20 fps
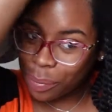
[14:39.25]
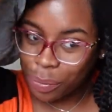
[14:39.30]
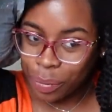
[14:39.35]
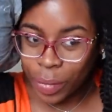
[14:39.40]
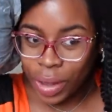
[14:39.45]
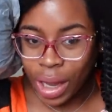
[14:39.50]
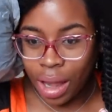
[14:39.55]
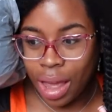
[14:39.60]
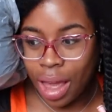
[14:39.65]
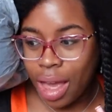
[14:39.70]

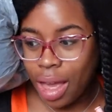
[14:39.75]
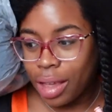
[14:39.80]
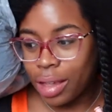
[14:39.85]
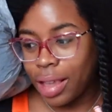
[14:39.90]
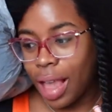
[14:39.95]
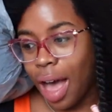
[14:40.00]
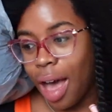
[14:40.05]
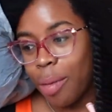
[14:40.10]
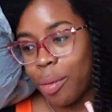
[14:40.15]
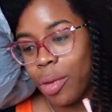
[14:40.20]

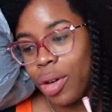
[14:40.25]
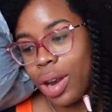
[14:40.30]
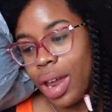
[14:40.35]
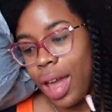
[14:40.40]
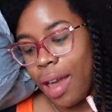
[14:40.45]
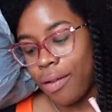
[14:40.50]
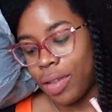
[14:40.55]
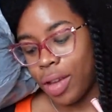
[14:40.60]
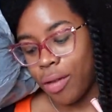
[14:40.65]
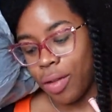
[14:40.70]
So I'm gonna
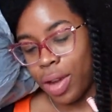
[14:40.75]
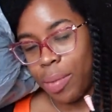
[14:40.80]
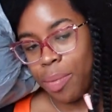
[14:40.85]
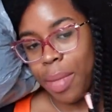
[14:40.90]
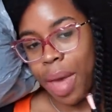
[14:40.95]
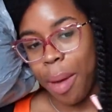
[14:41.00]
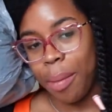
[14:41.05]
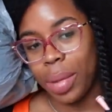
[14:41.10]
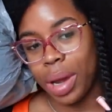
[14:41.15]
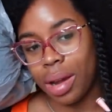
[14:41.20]
have to
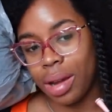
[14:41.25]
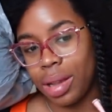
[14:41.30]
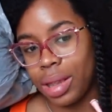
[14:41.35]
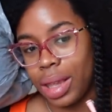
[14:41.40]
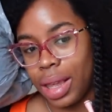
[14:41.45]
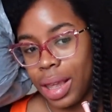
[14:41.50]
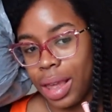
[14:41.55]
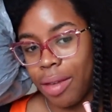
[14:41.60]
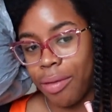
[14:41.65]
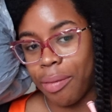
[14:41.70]
remember
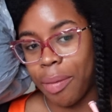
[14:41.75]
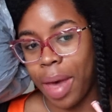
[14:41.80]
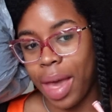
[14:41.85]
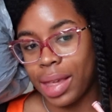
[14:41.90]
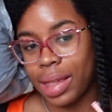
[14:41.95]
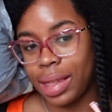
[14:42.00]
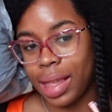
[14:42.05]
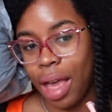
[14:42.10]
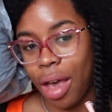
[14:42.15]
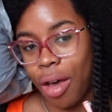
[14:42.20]
to give
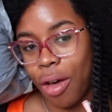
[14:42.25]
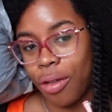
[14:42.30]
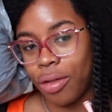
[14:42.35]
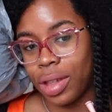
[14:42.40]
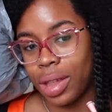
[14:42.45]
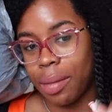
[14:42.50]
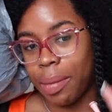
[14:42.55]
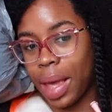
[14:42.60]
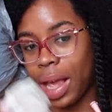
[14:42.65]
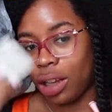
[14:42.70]
myself
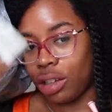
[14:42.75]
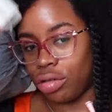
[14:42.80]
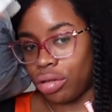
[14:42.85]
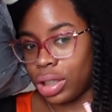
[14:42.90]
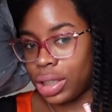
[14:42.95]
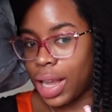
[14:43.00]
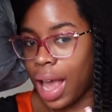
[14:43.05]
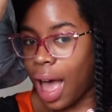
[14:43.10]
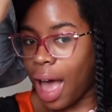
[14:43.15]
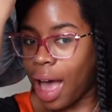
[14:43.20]
some extra
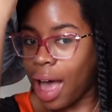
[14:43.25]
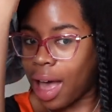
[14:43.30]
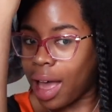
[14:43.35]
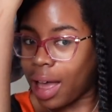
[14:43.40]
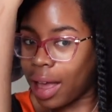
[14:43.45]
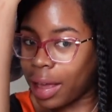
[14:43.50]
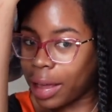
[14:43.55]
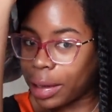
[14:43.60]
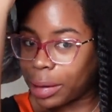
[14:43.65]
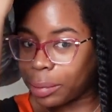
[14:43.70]

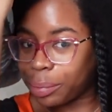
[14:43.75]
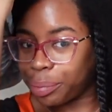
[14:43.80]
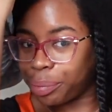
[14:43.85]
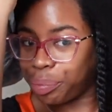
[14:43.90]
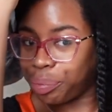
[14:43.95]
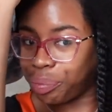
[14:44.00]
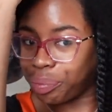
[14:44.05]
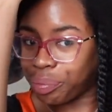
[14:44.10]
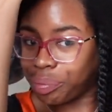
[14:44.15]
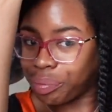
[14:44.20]
time.